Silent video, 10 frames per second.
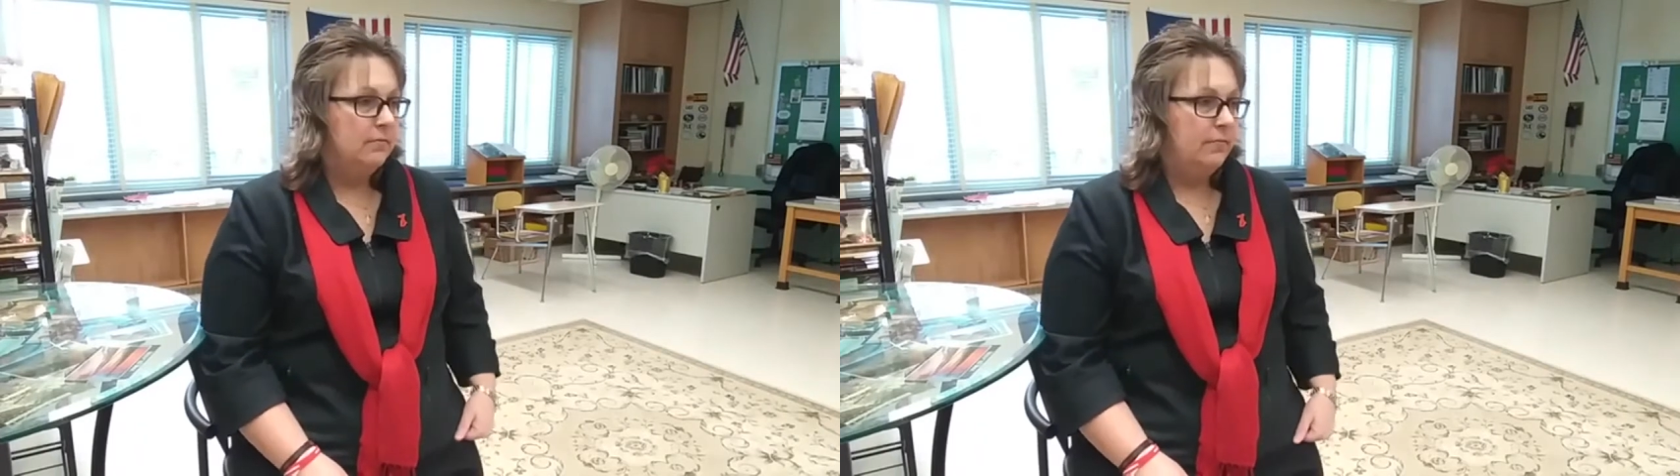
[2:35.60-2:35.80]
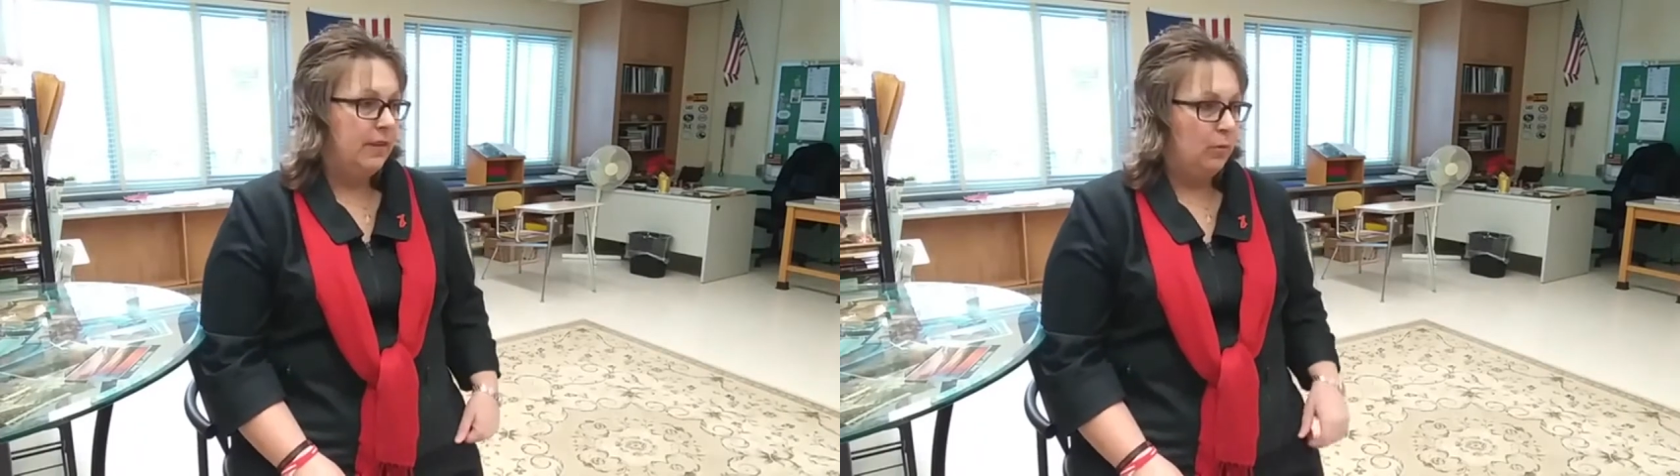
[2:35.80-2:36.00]

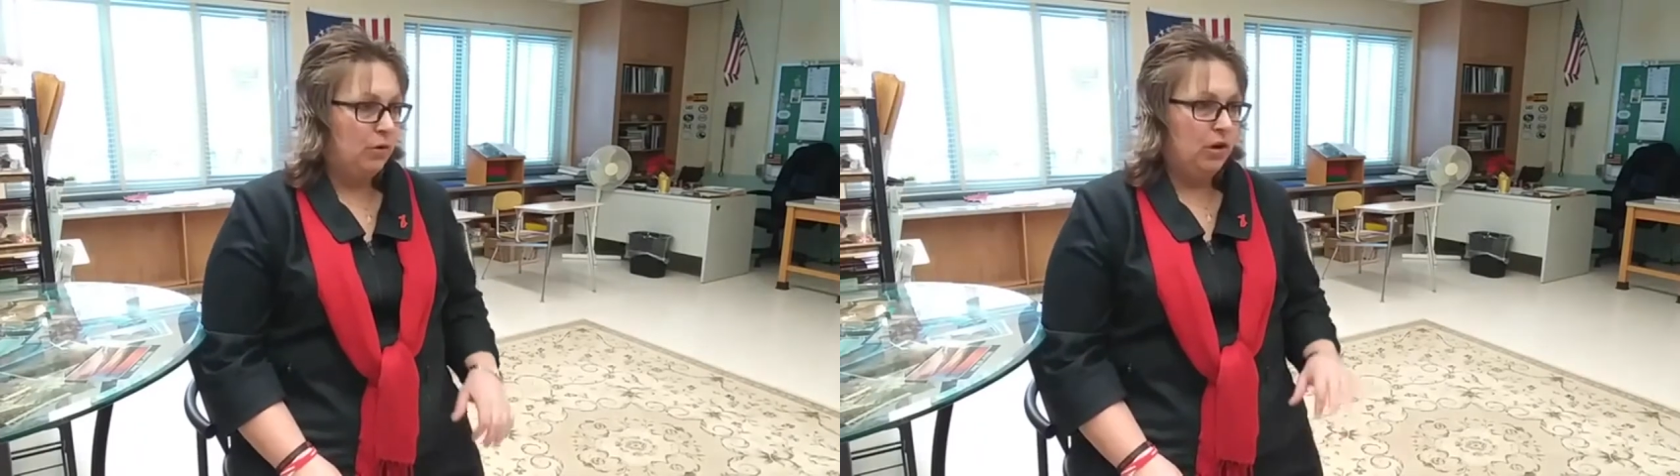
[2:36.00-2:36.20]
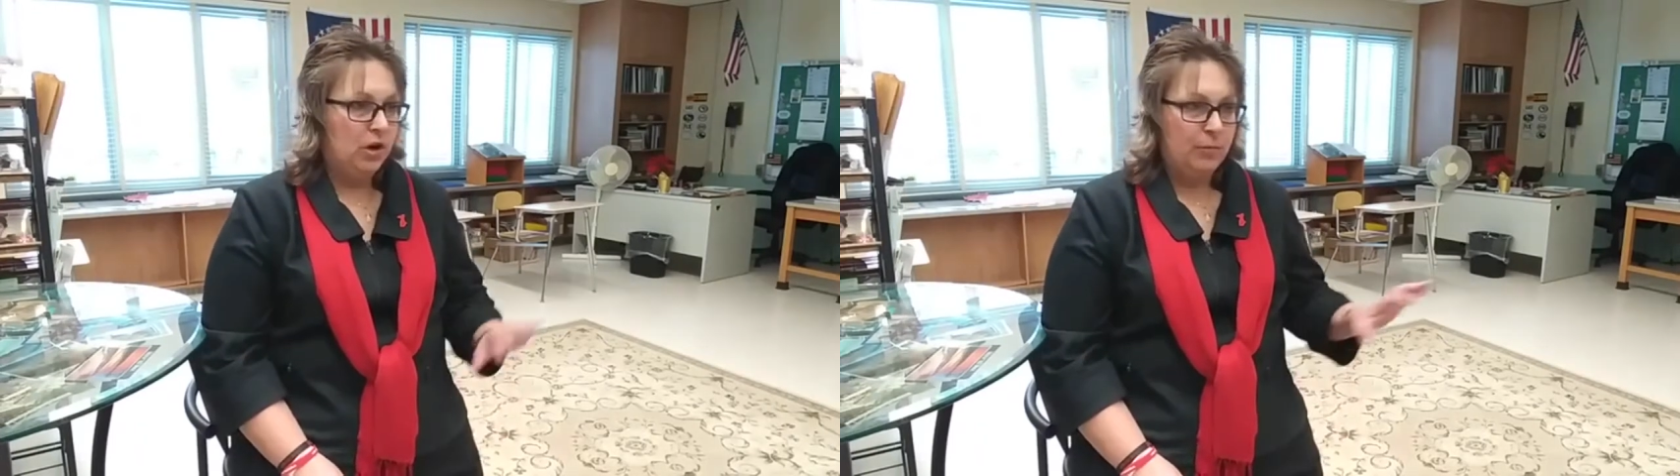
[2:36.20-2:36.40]
they
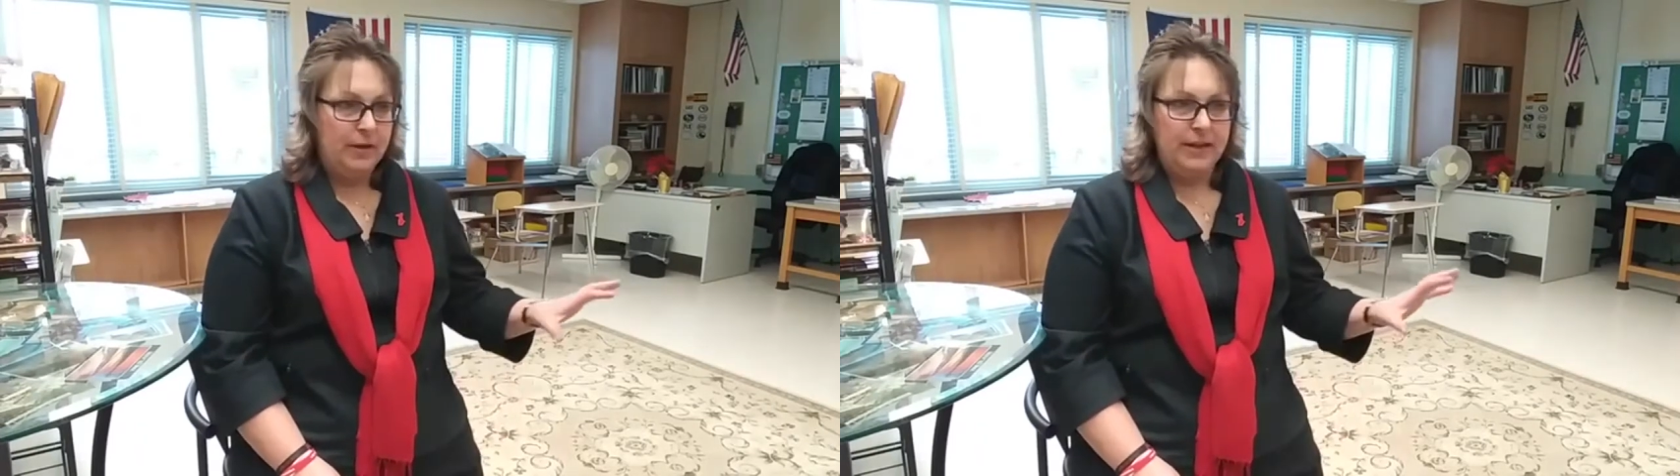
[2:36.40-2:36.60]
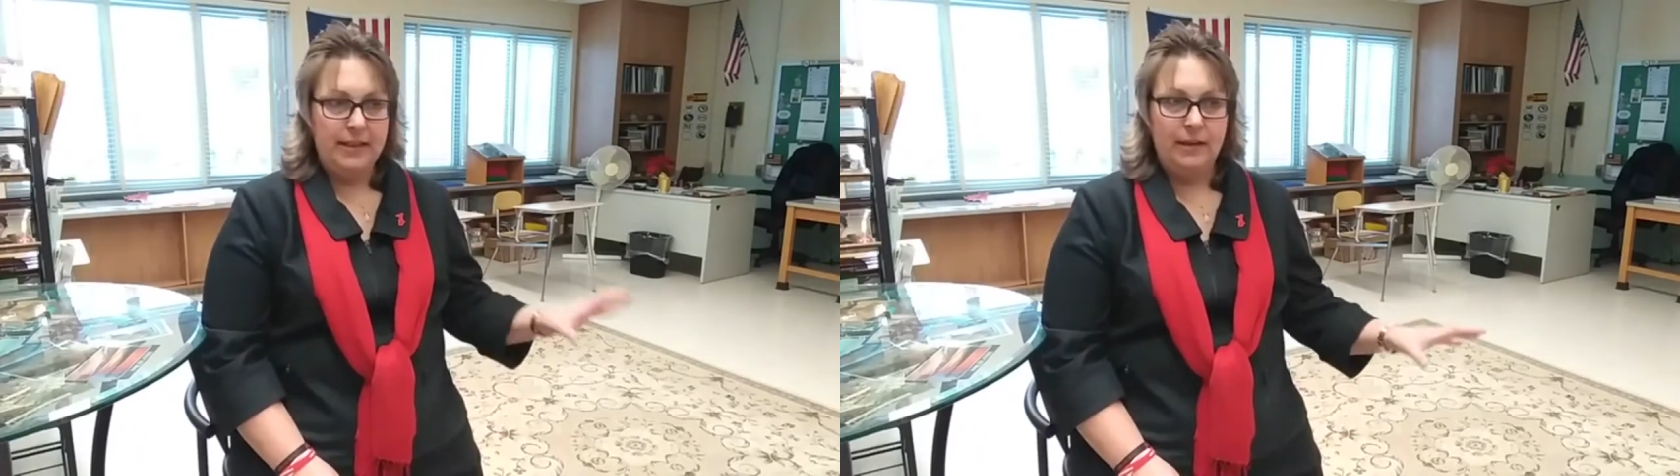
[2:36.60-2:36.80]
would all come
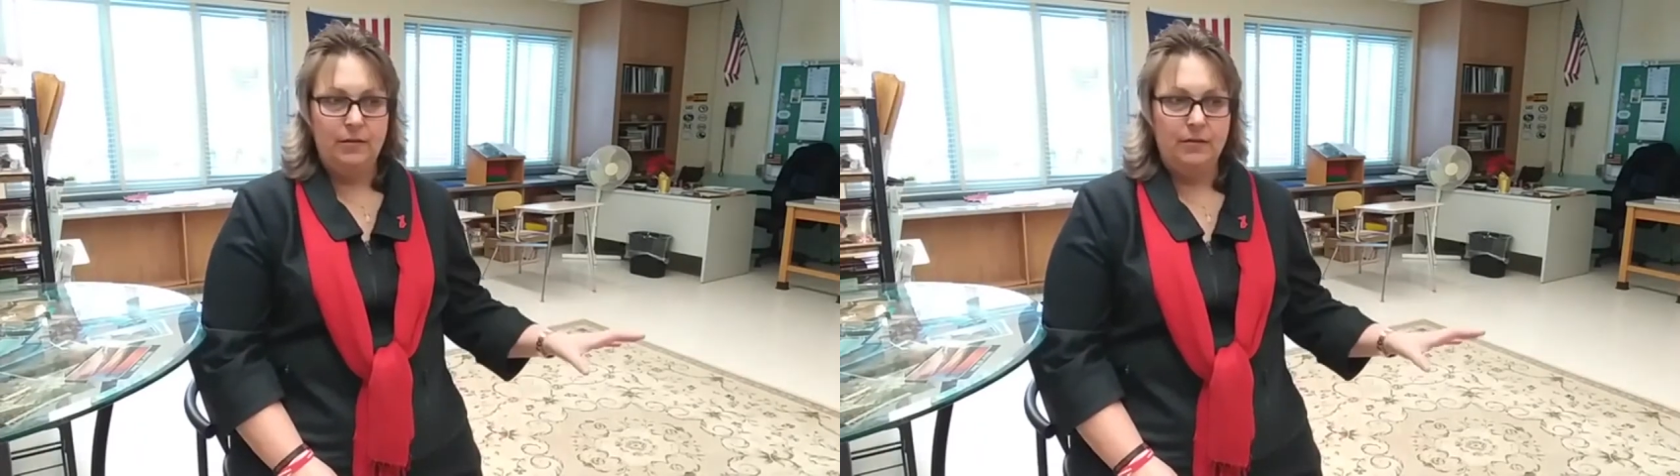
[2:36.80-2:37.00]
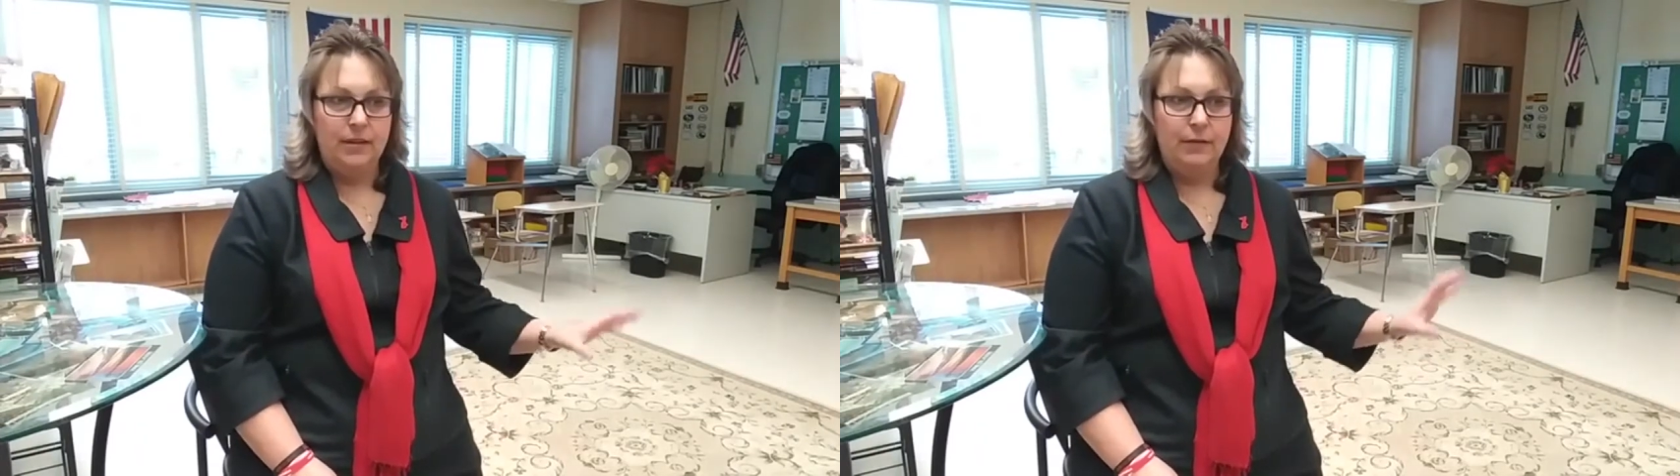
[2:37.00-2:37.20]
in
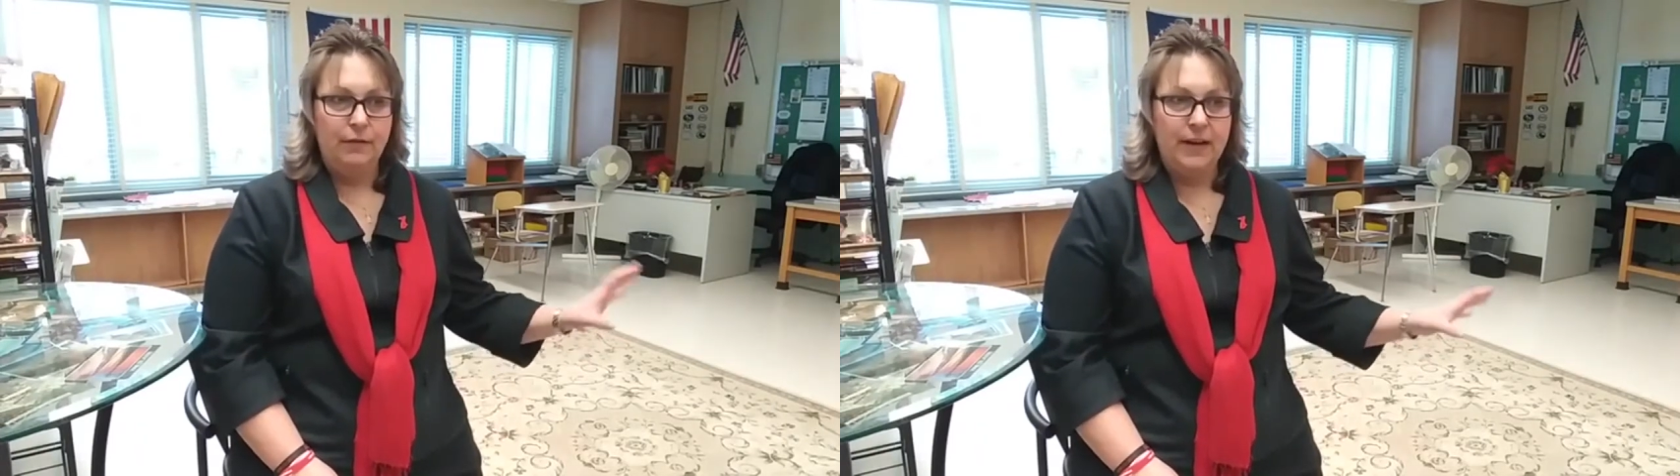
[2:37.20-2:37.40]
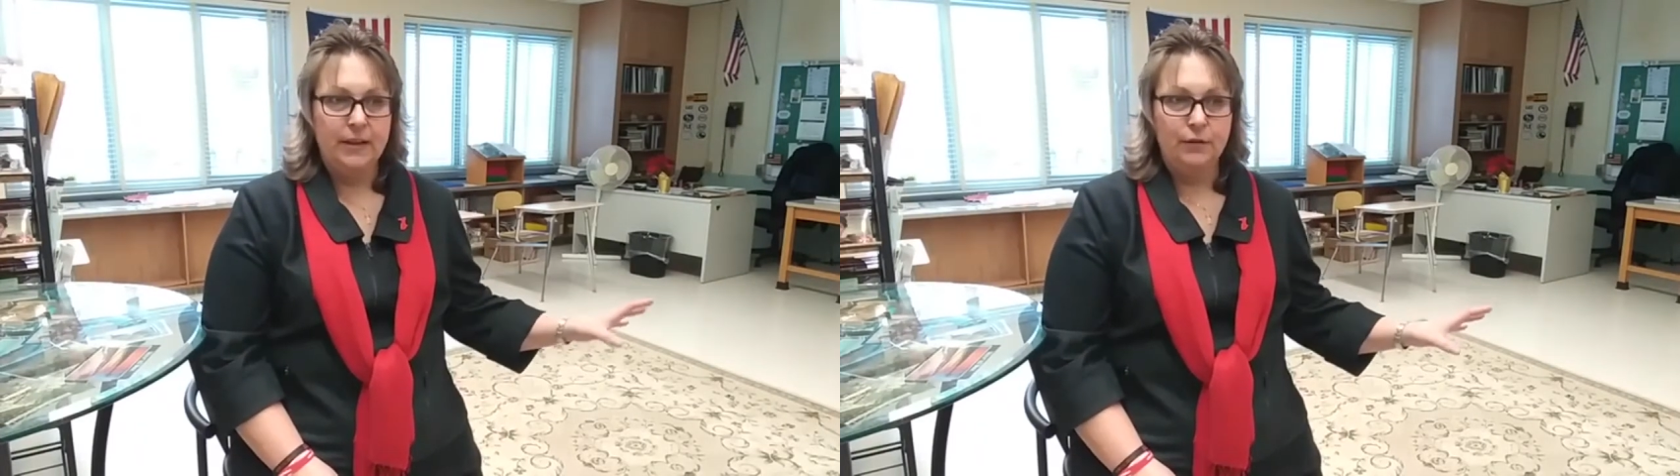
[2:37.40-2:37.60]
and they'd find